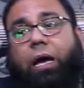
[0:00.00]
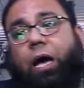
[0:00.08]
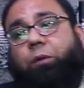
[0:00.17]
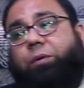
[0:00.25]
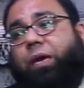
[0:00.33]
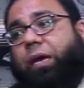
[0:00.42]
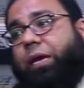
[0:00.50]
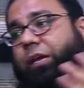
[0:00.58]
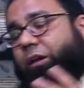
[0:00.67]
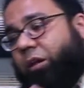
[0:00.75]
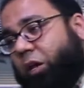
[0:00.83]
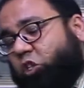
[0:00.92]
okay,
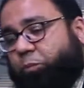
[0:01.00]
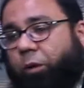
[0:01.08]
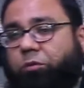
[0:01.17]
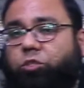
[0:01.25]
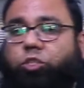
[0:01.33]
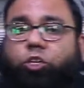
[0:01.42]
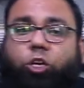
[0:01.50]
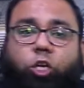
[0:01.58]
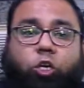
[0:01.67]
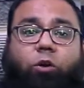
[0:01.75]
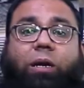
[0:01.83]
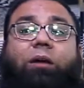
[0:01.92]
you know, sponsor
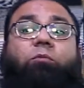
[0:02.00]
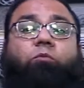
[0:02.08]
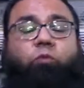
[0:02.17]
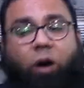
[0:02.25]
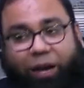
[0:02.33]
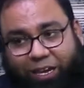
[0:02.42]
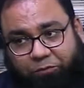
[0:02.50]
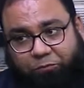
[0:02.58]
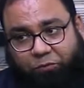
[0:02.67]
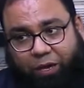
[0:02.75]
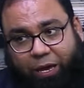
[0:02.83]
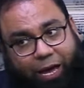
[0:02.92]
your wife.